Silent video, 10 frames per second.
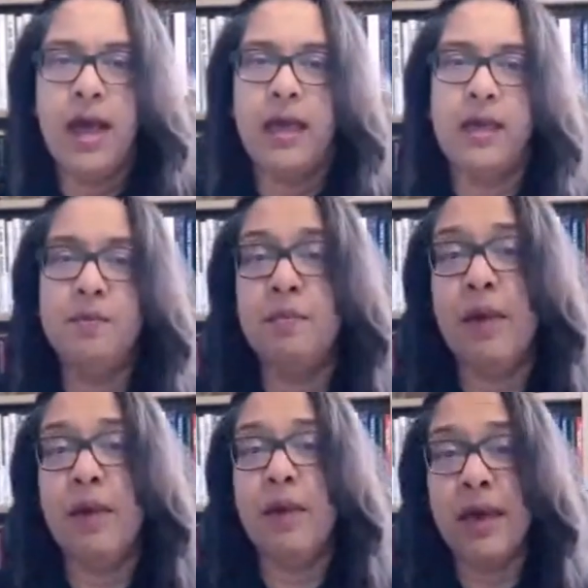It
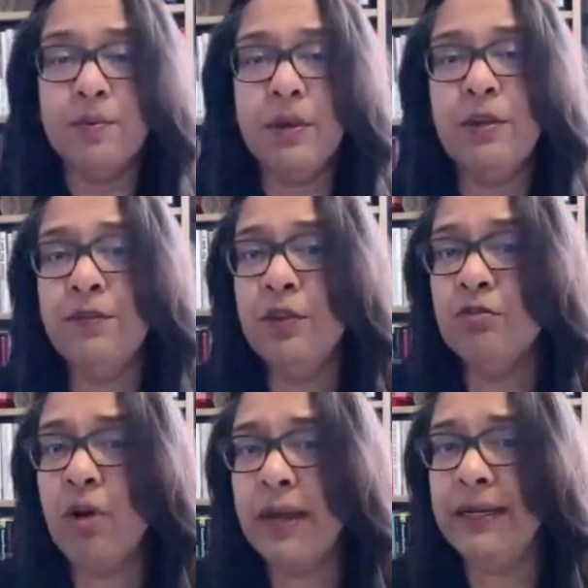may even be for you
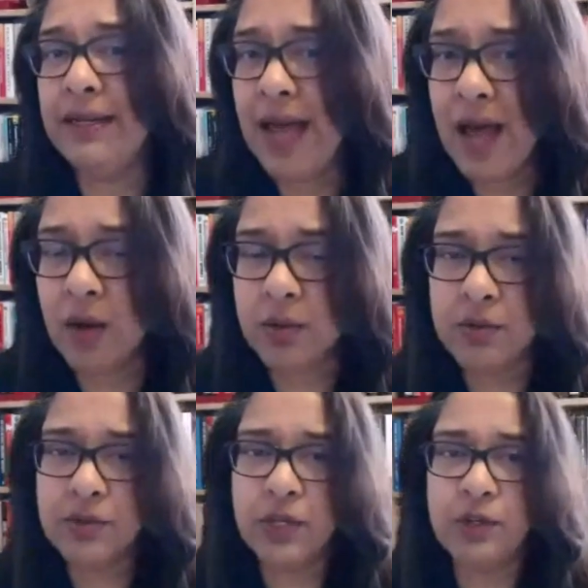right now
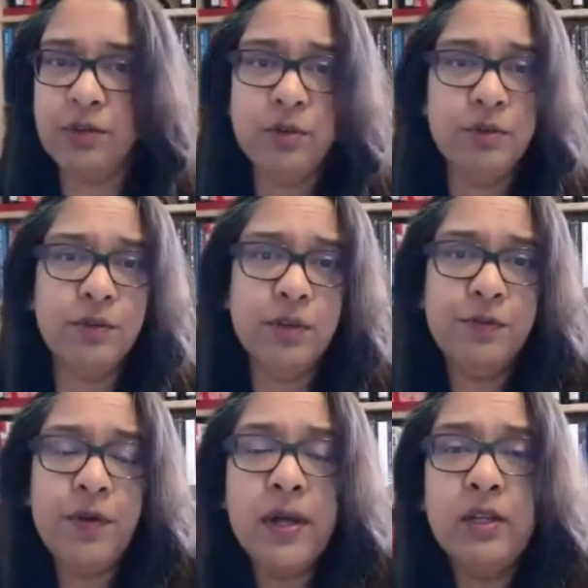that you you're
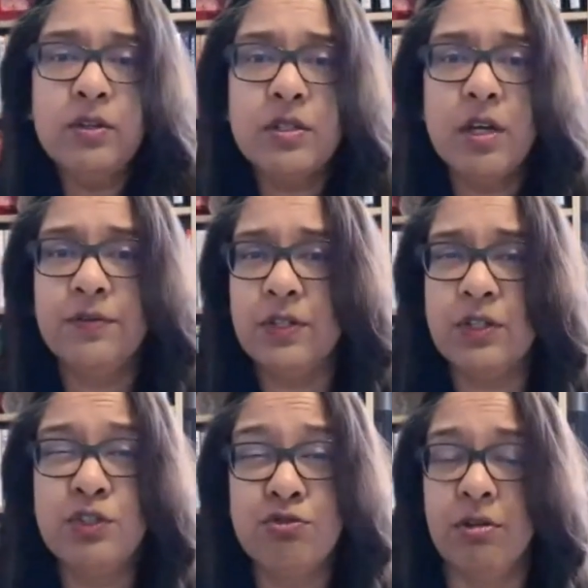finding yourself
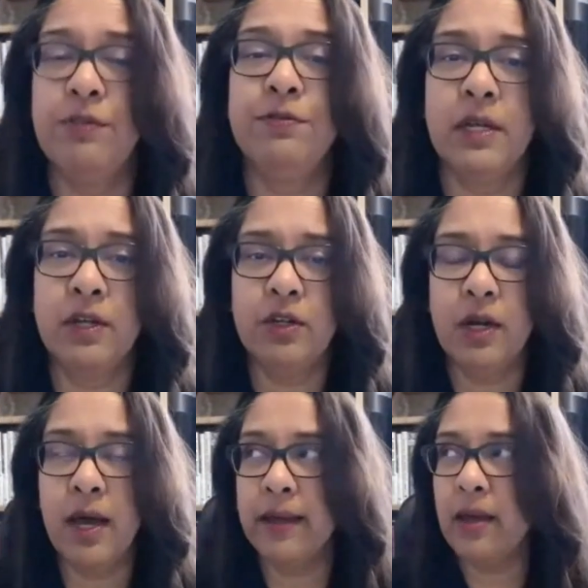just drifting and you're
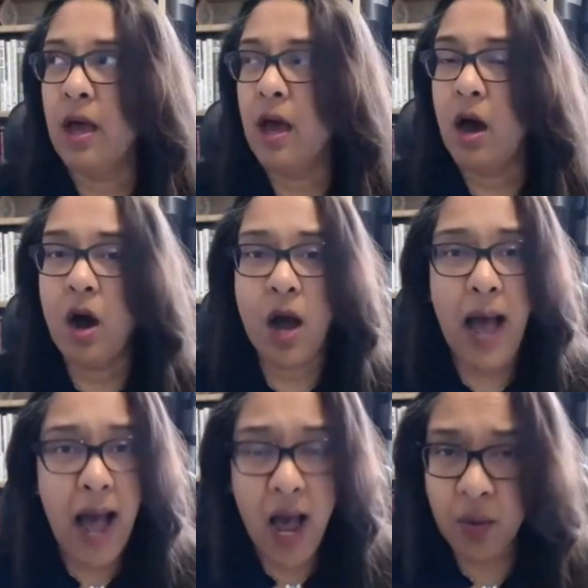like,
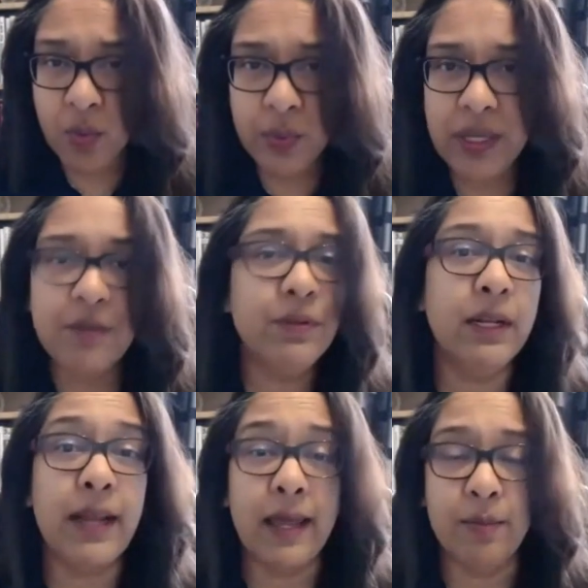how are we even
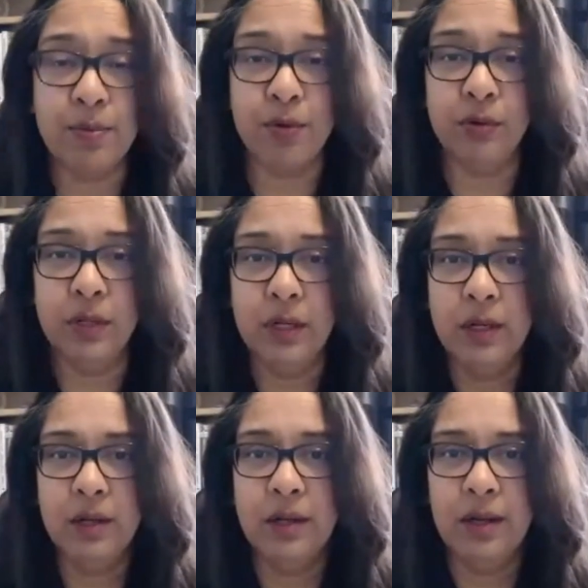in April?
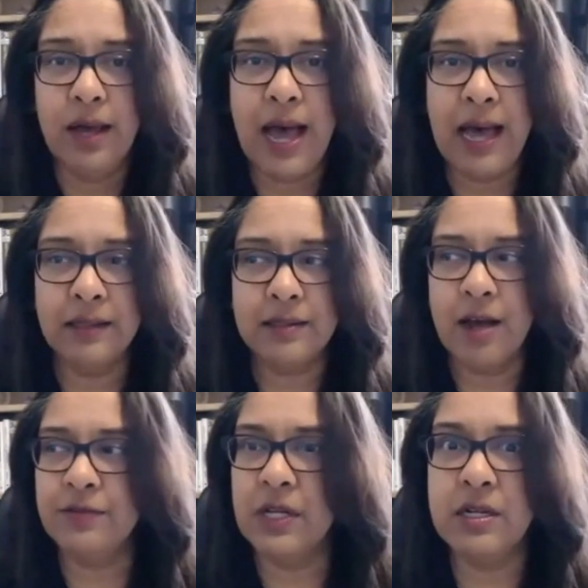And
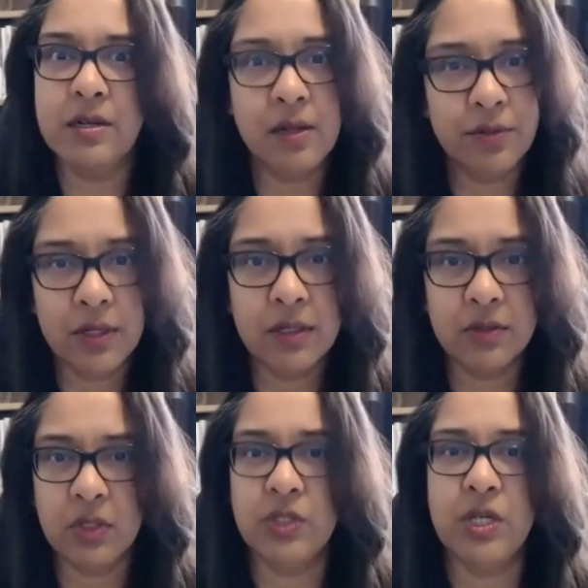I've done nothing
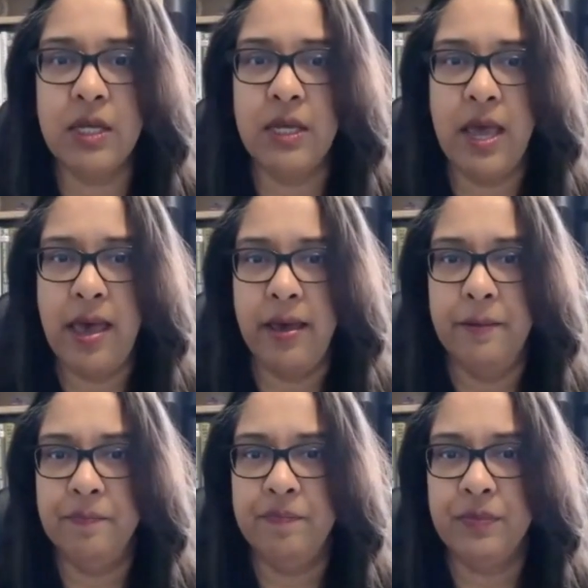this year.
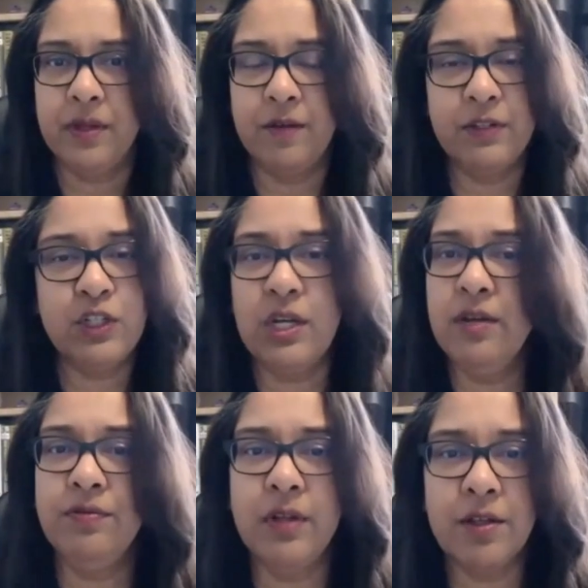I've
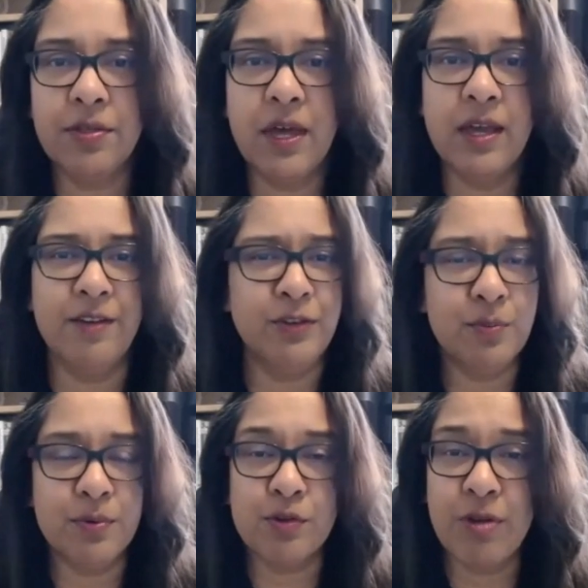achieved nothing. I've
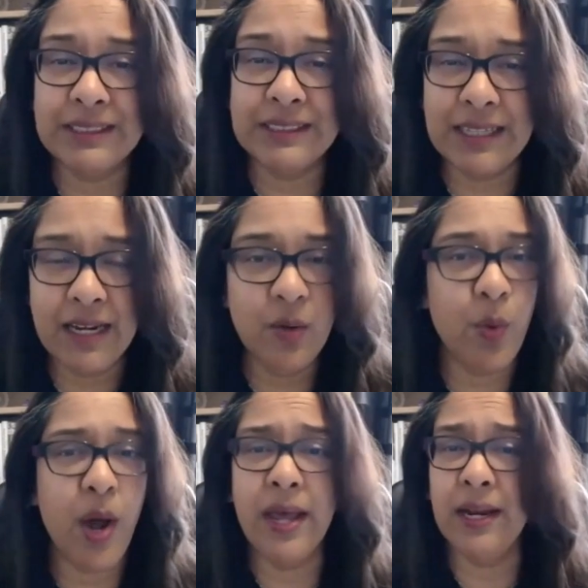not progressed in any
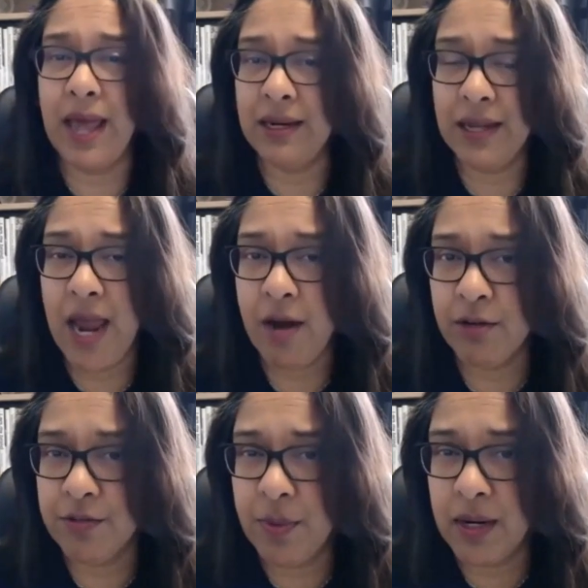way in any
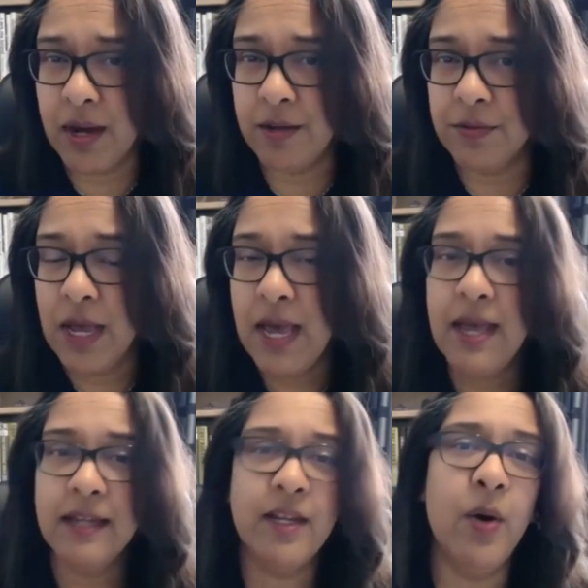area of my life.
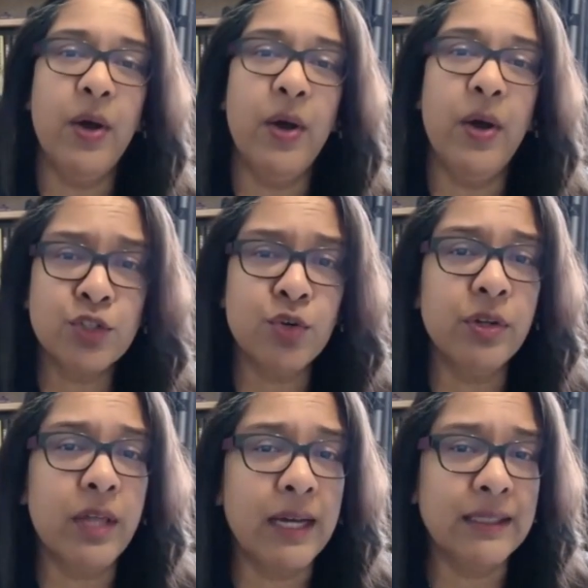Now, I can assure
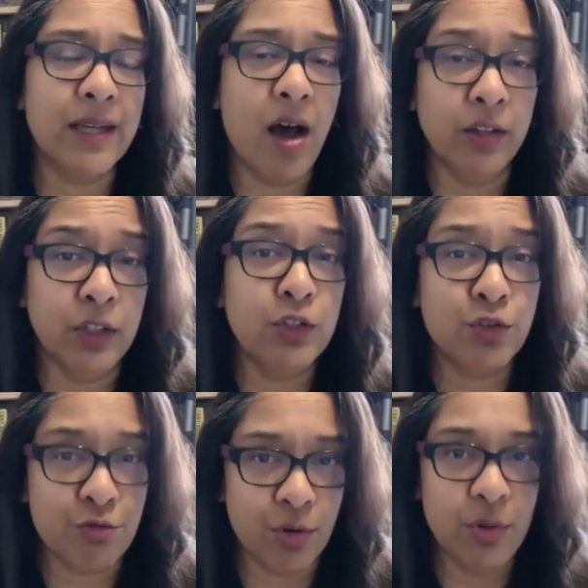you that is
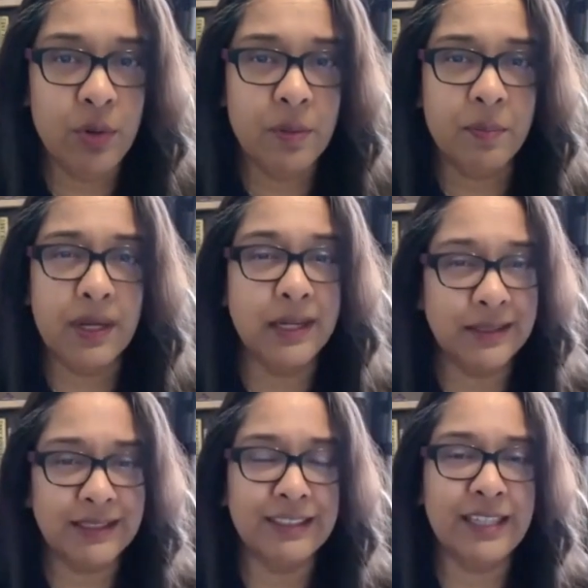untrue
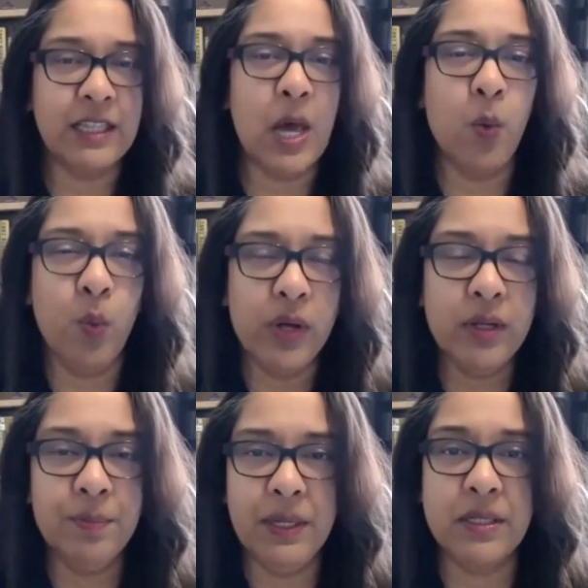because, as I said, there
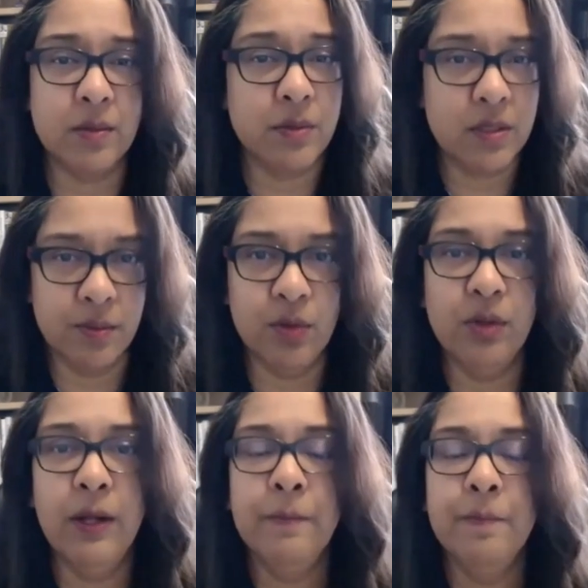will be some
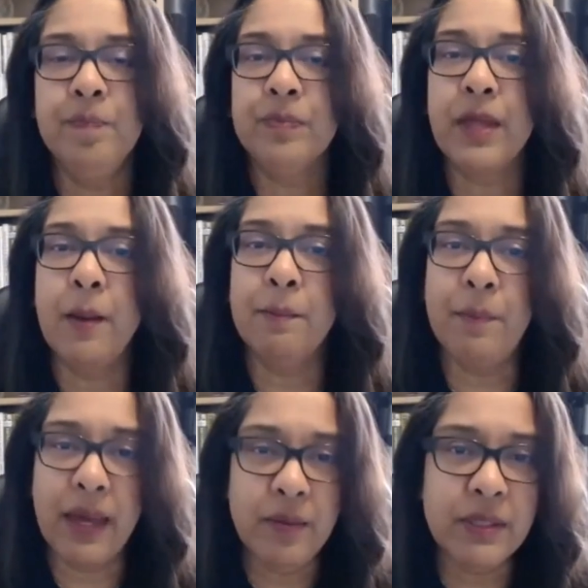small
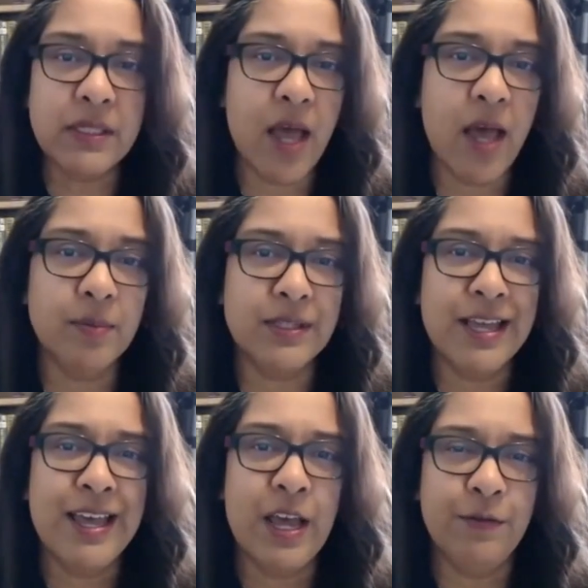baby steps
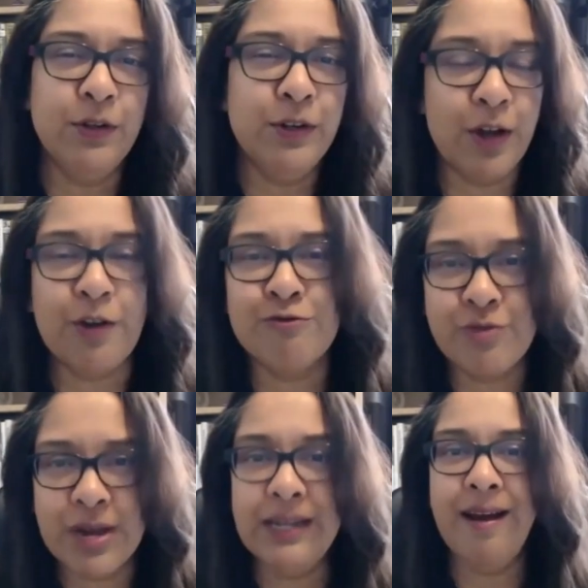if you look
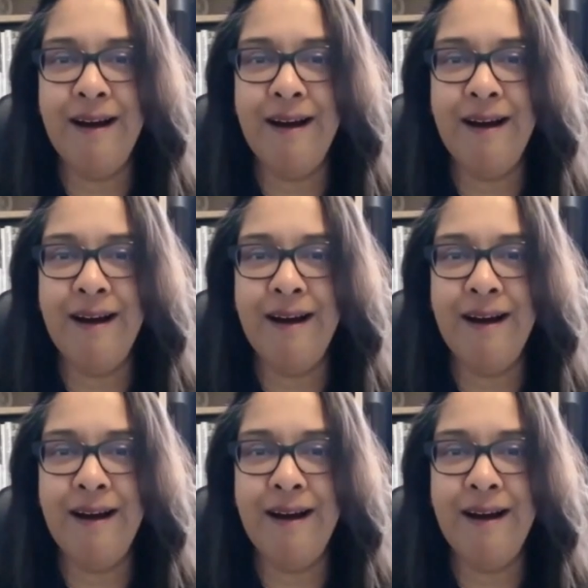really